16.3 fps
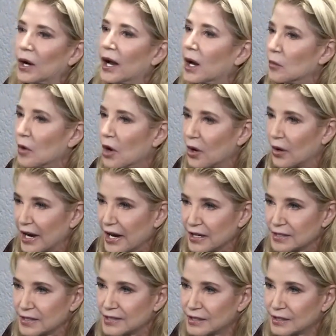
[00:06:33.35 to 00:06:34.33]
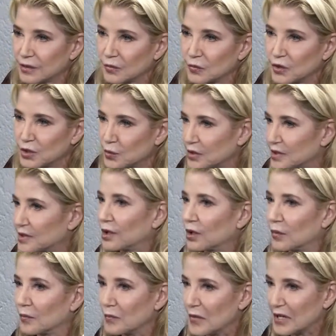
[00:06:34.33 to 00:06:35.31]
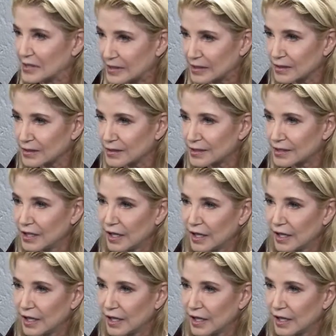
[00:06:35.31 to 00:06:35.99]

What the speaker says: MRS, which was their misses.